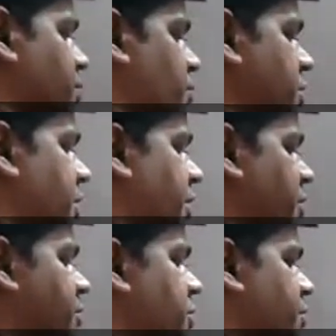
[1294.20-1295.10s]
what is the
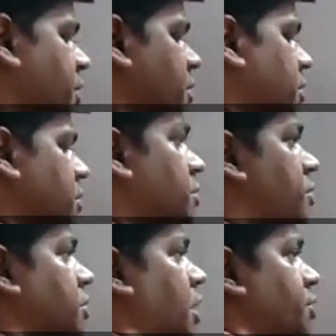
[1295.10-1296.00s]
derivative of this one?
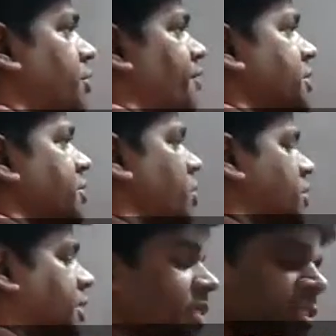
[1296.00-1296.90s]
How do you differentiate
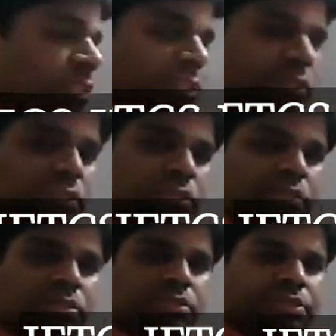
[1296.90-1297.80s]
cos ax?
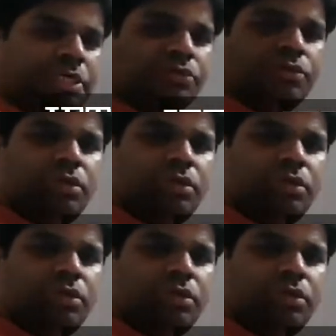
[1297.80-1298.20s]
Chain rule.